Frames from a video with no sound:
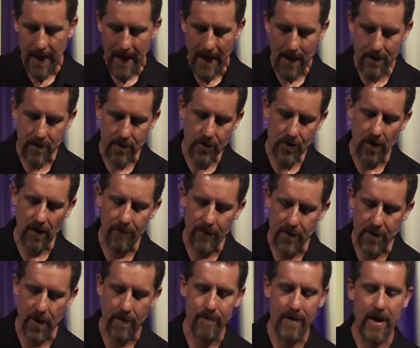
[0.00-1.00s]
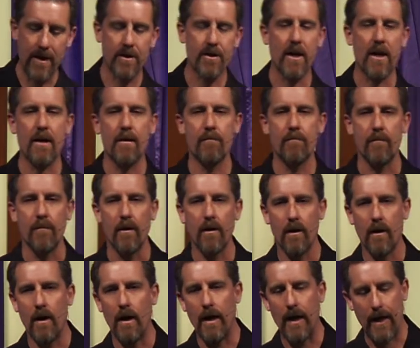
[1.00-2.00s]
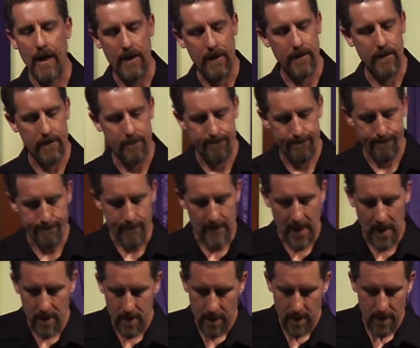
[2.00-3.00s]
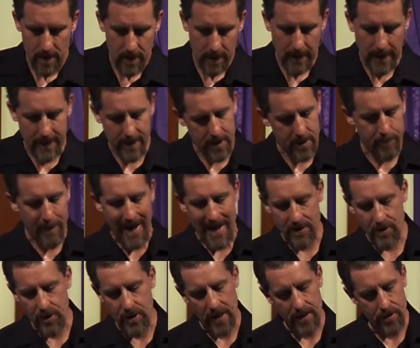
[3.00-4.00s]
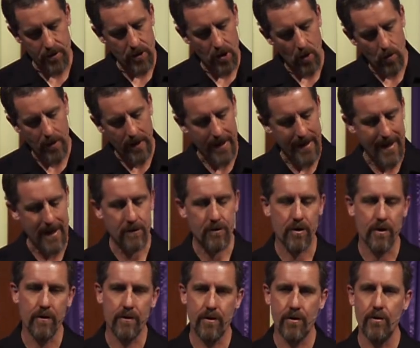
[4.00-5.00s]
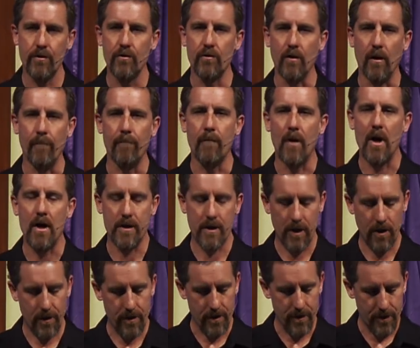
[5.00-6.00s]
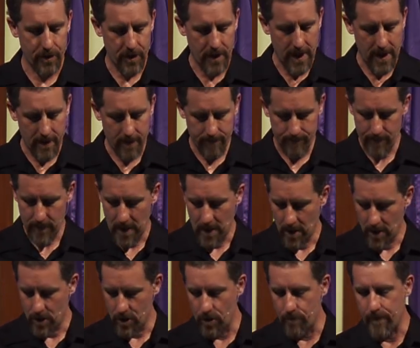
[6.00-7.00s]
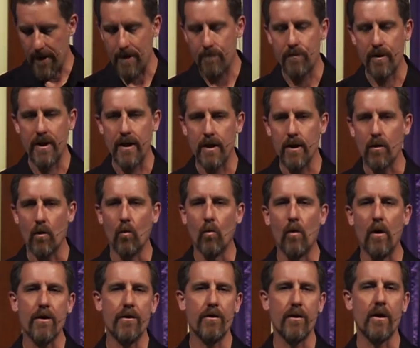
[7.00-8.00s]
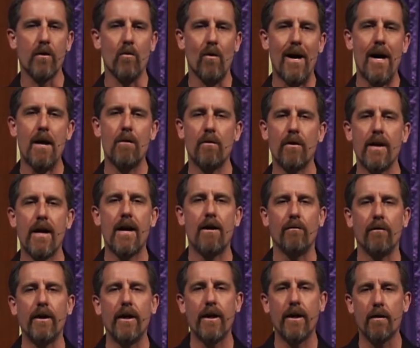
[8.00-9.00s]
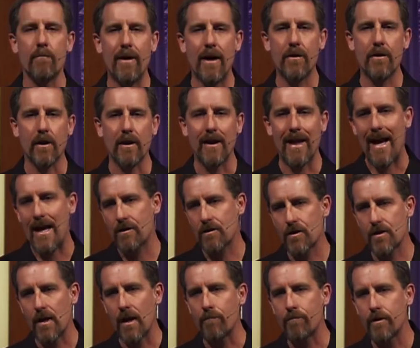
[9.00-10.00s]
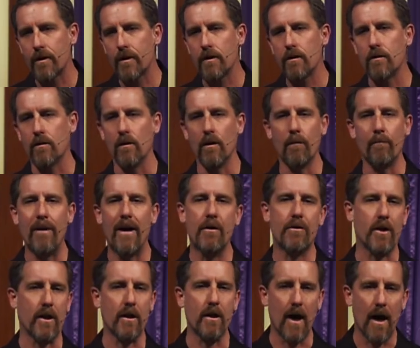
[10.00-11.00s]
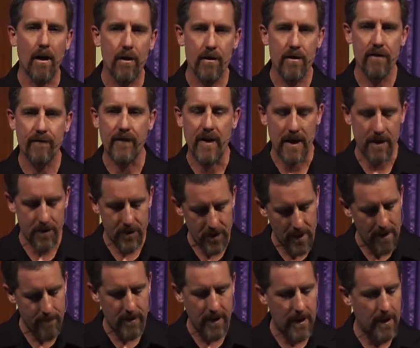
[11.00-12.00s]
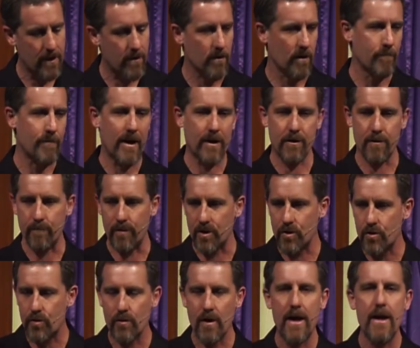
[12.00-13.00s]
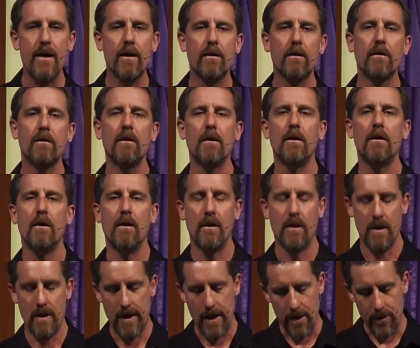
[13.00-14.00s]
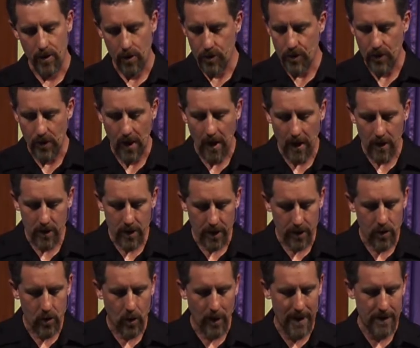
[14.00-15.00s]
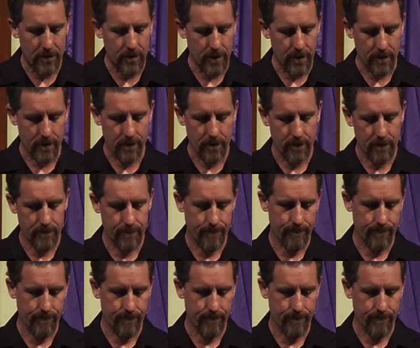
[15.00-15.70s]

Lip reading: On the surface, it may seem like this passage has no connection to Maundy Thursday. You might be wondering why we're not reading about the Last Supper or about the Garden of Gethsemane or about the betrayal. And those are all good questions.